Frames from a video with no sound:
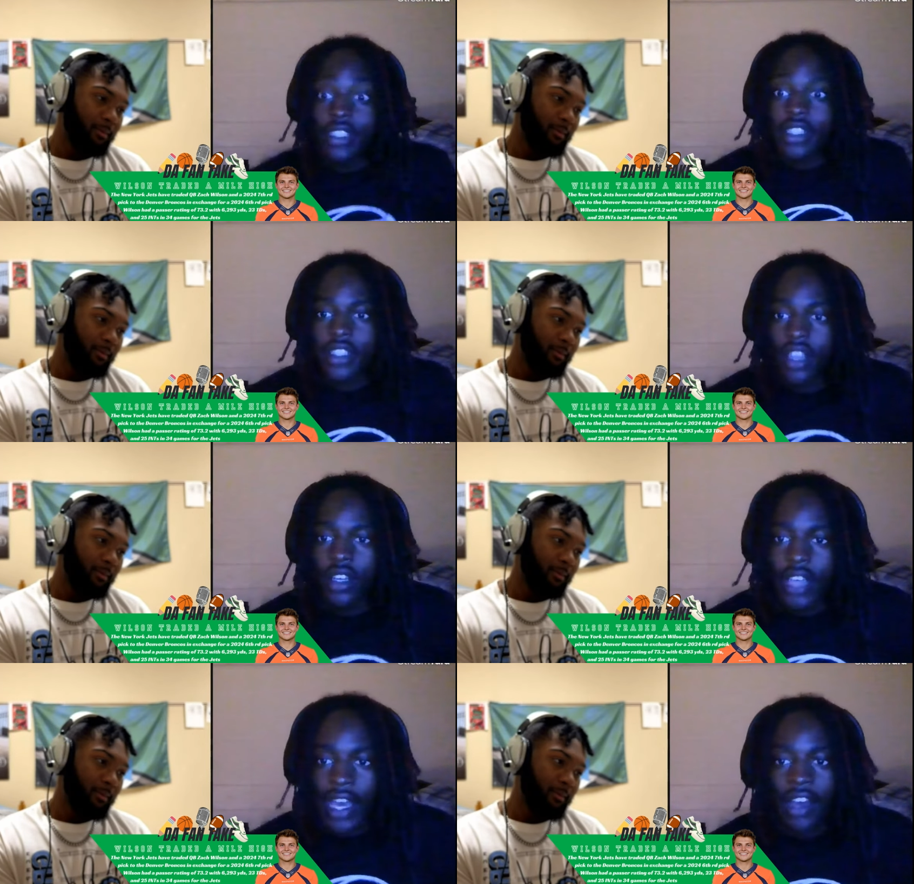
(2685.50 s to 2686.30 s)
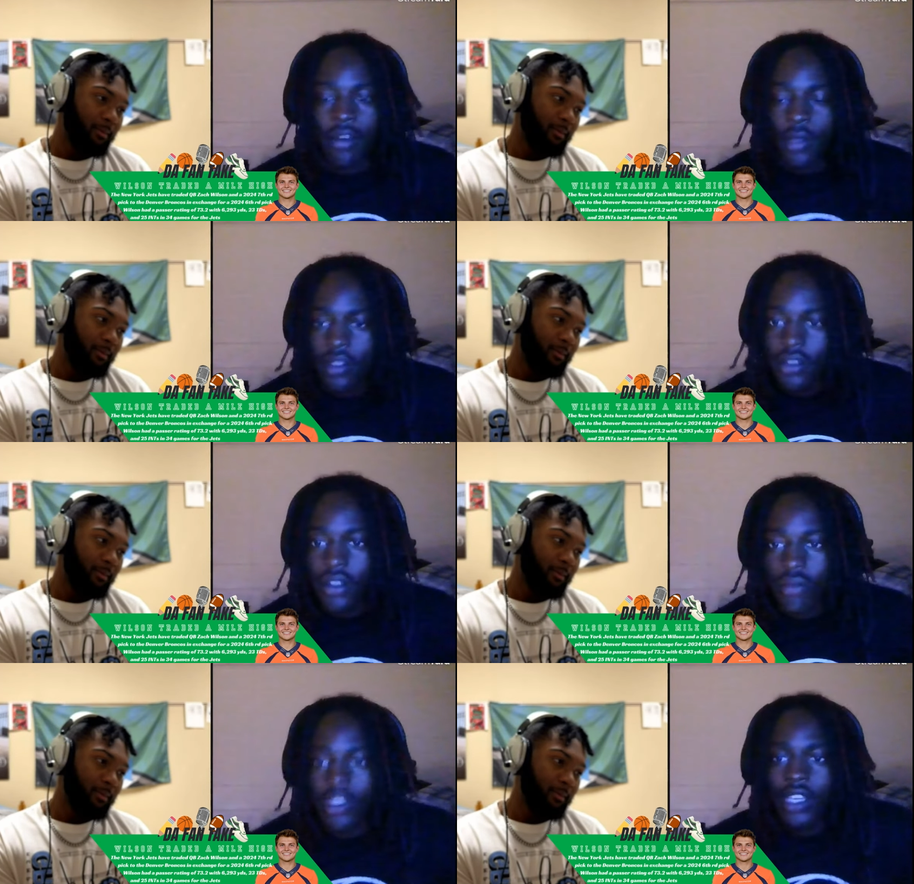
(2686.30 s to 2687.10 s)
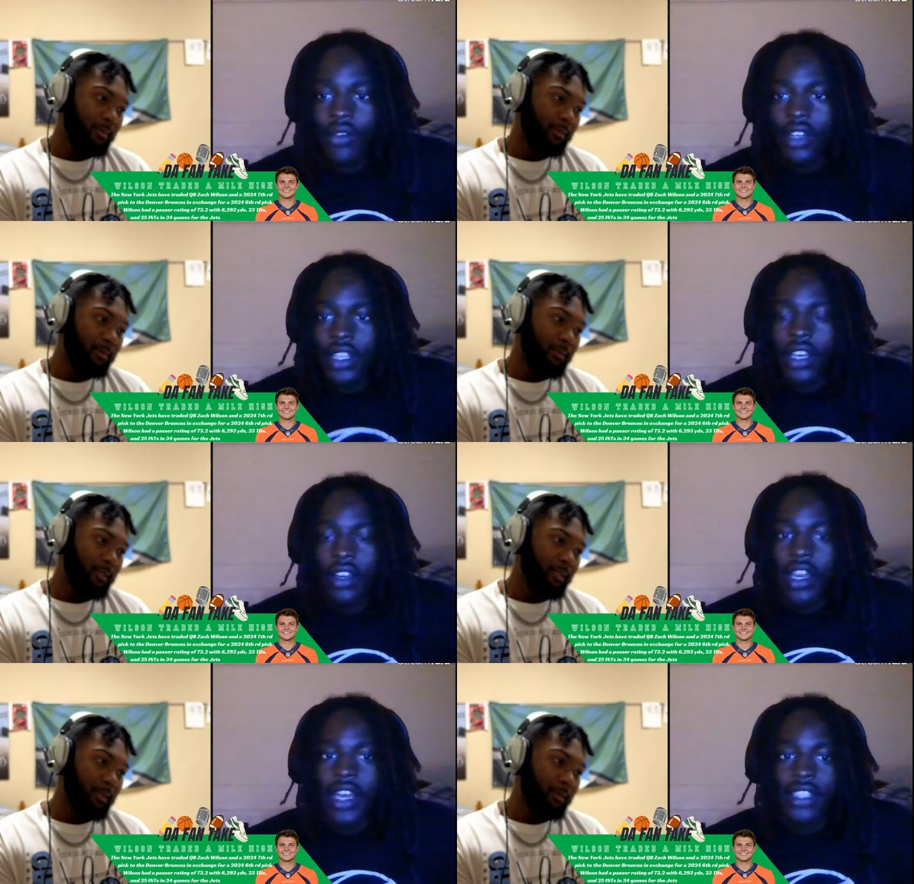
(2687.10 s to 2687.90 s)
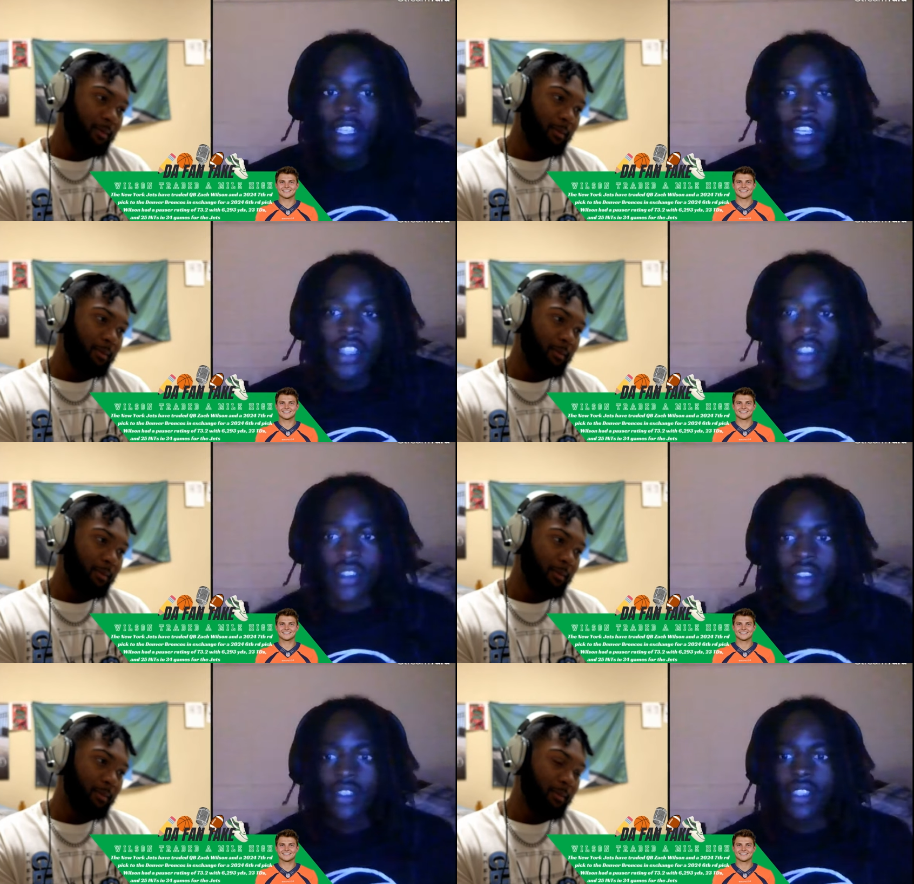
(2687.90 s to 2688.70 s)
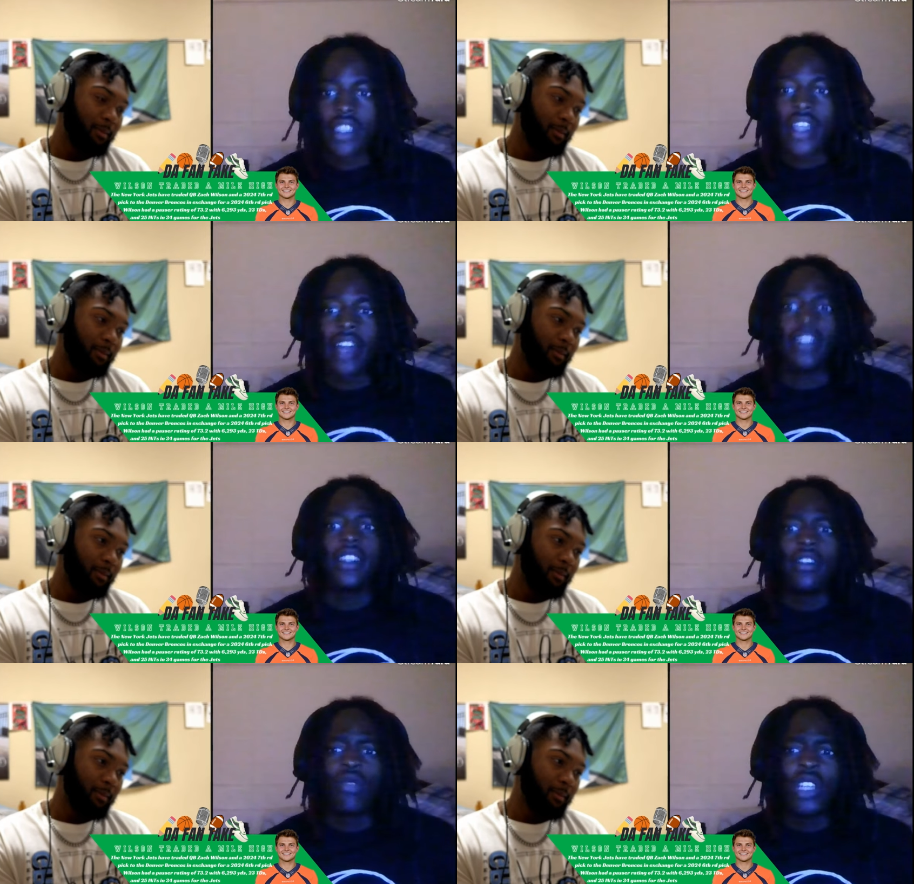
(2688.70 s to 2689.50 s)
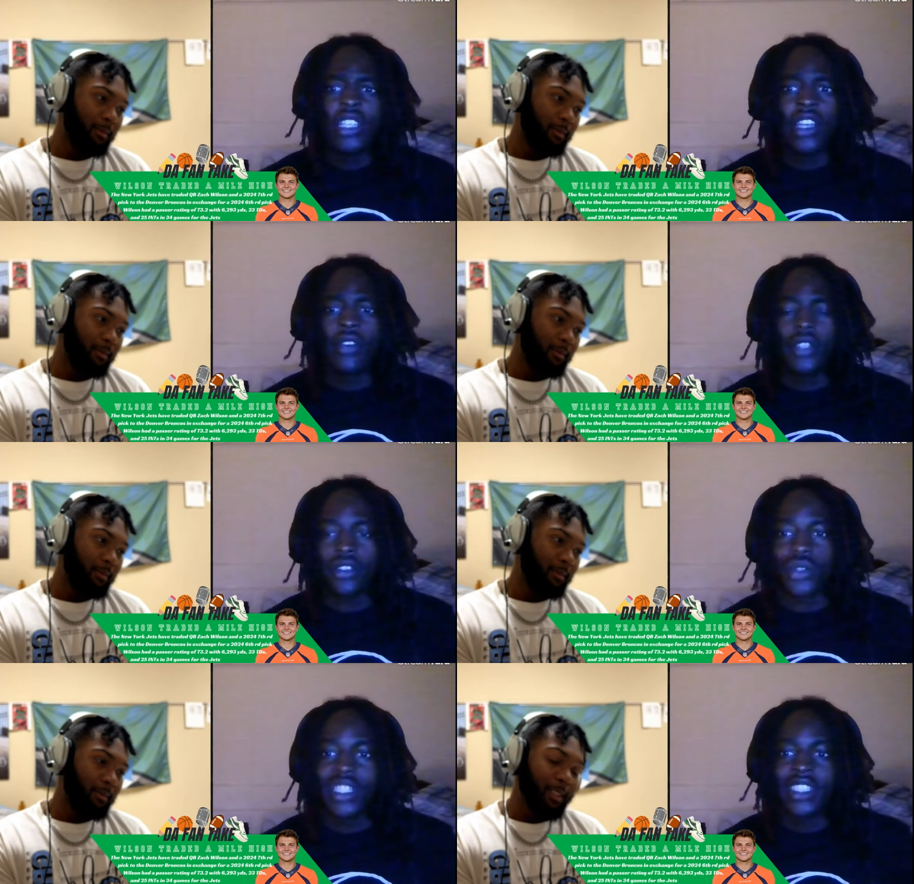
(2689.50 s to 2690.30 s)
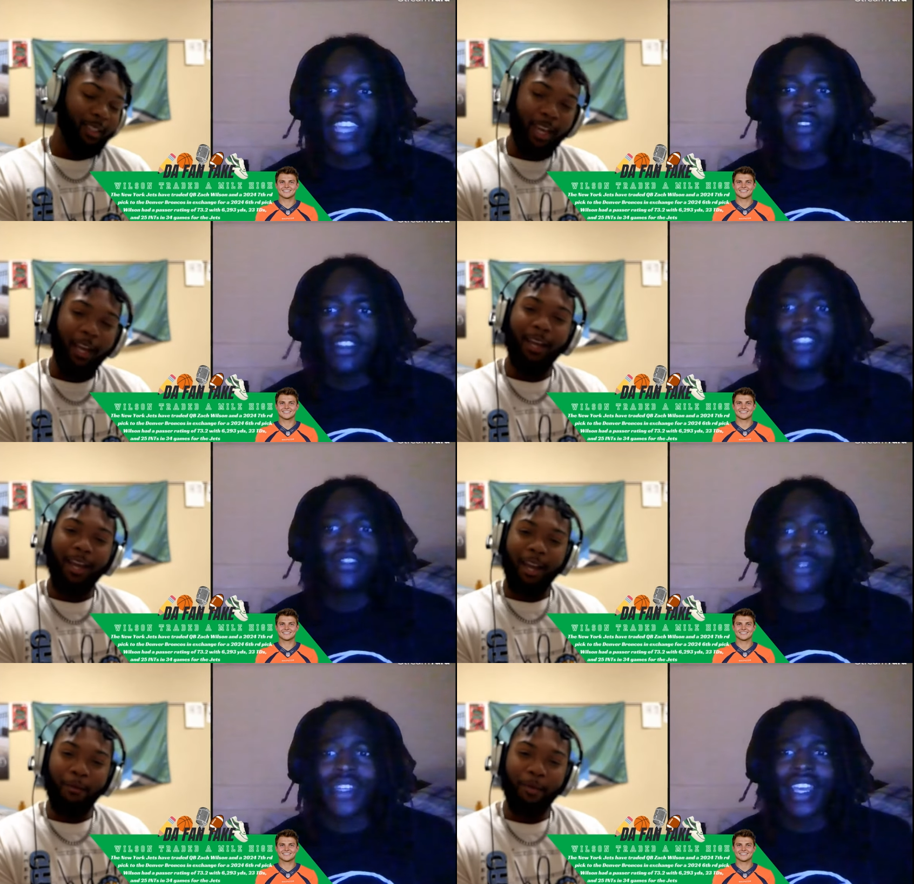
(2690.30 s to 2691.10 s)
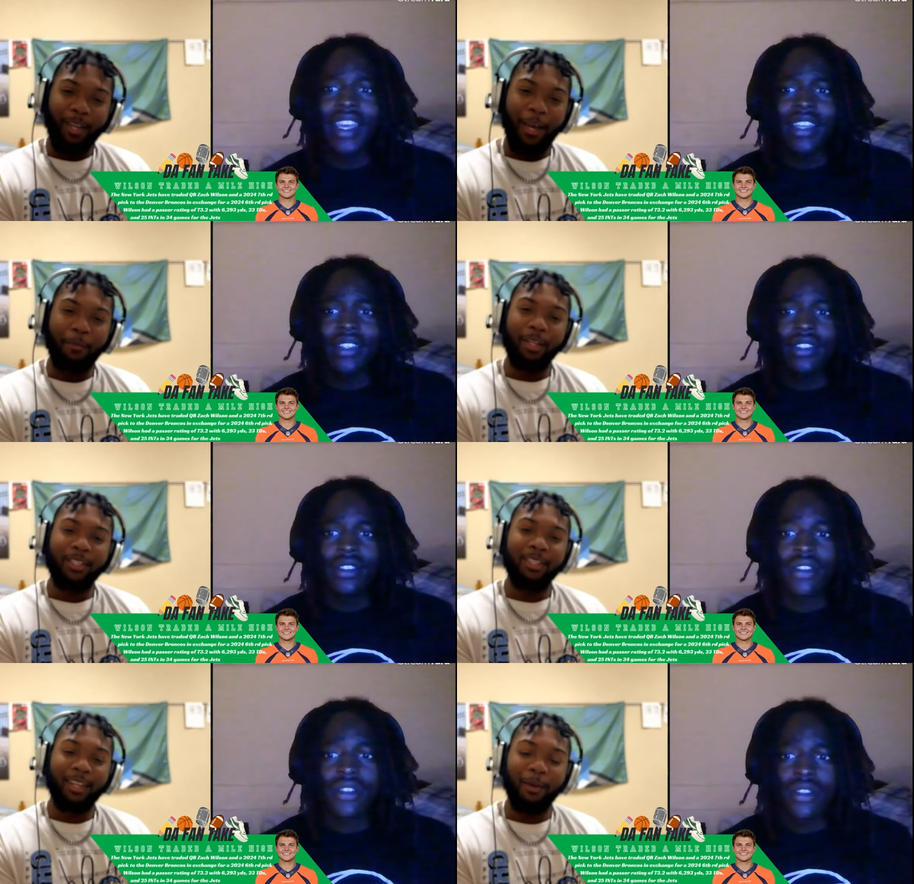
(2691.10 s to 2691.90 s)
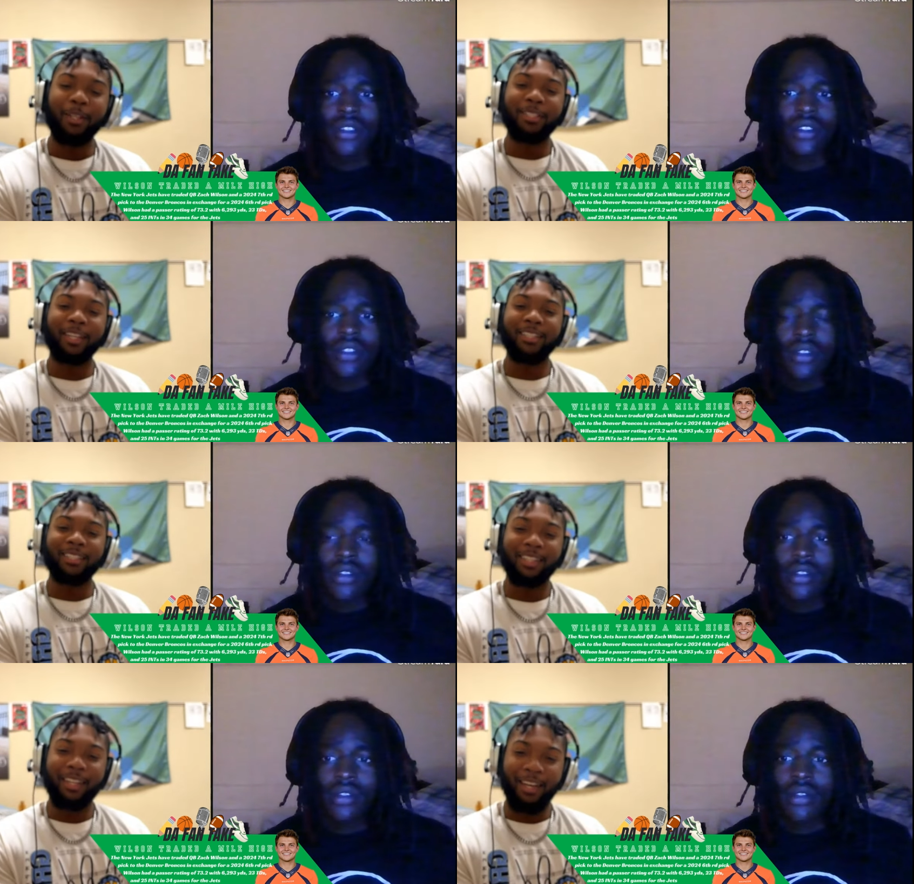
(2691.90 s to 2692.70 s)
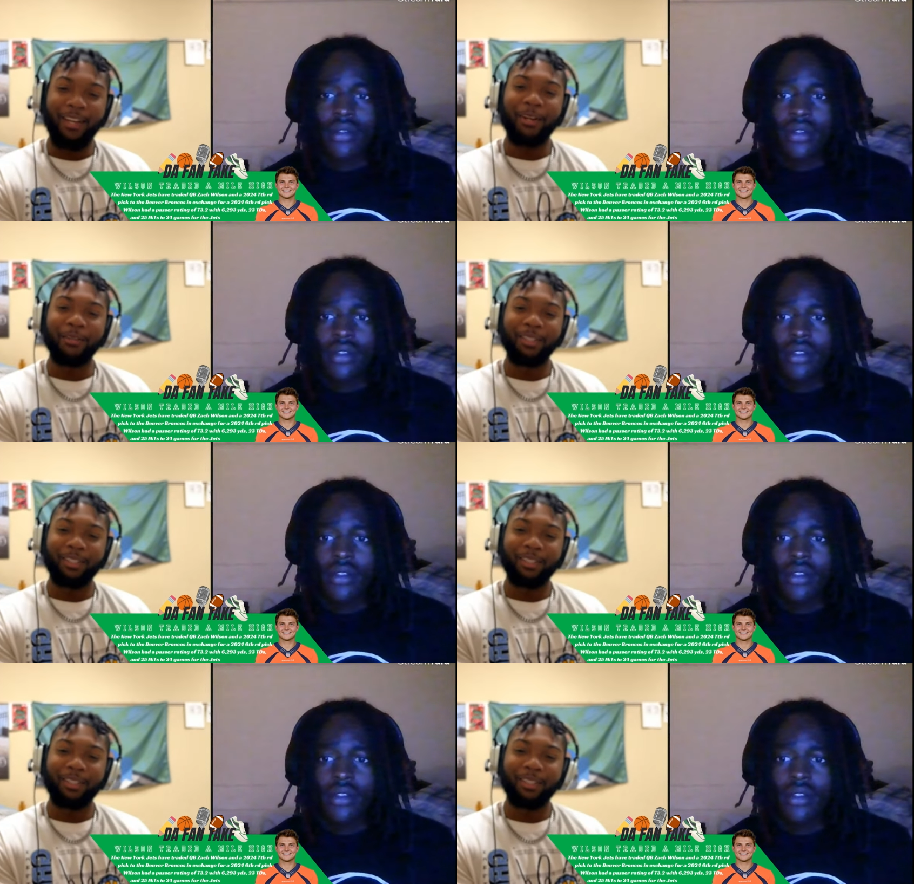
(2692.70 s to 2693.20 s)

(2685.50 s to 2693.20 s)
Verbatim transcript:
Speaker 1: He's a young guy, bro. We giving a young guy a chance. He's not. He, what he's like? What twenty seven? How, how many? How
Speaker 2: much? How many chances he'd had already?